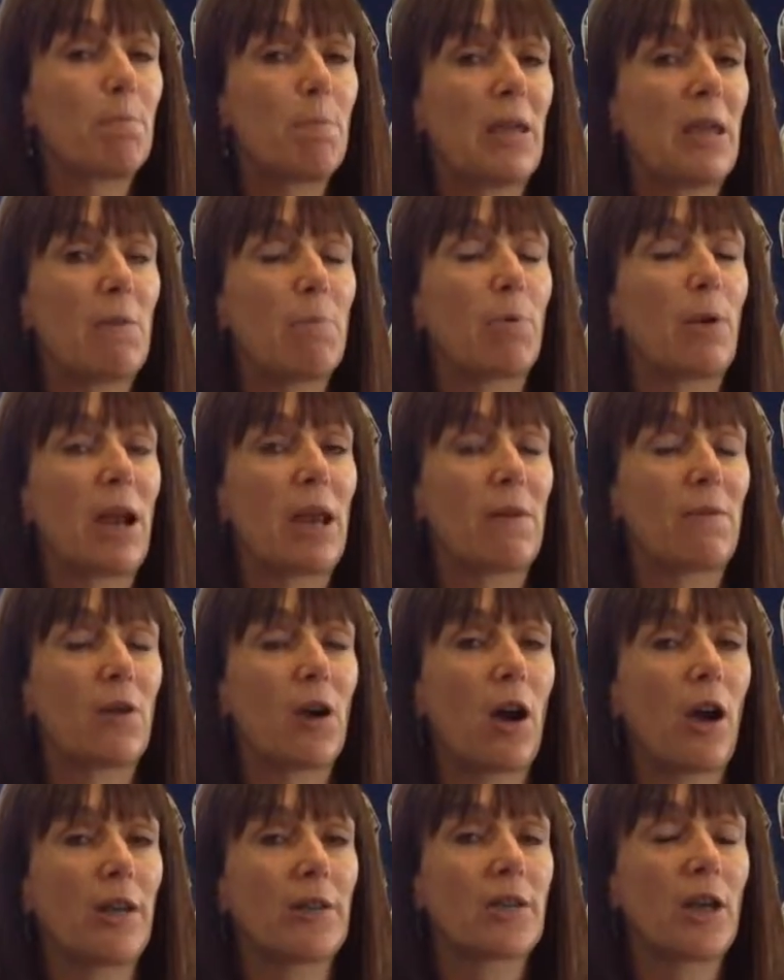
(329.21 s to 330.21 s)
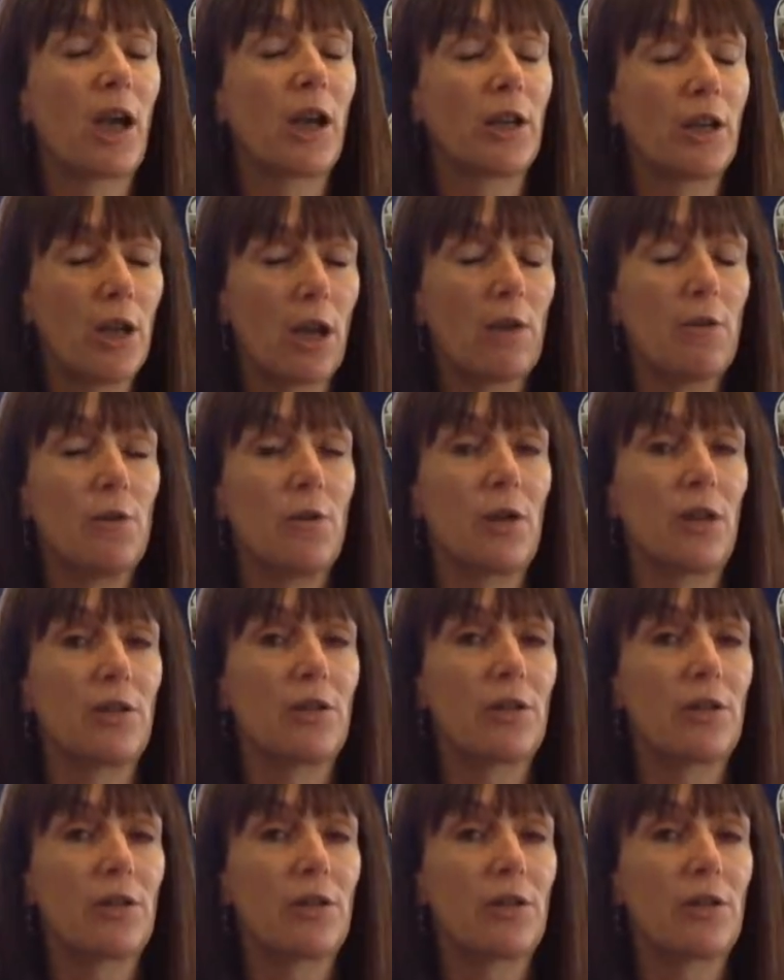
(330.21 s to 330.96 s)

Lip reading: Be brave, guys. I know you can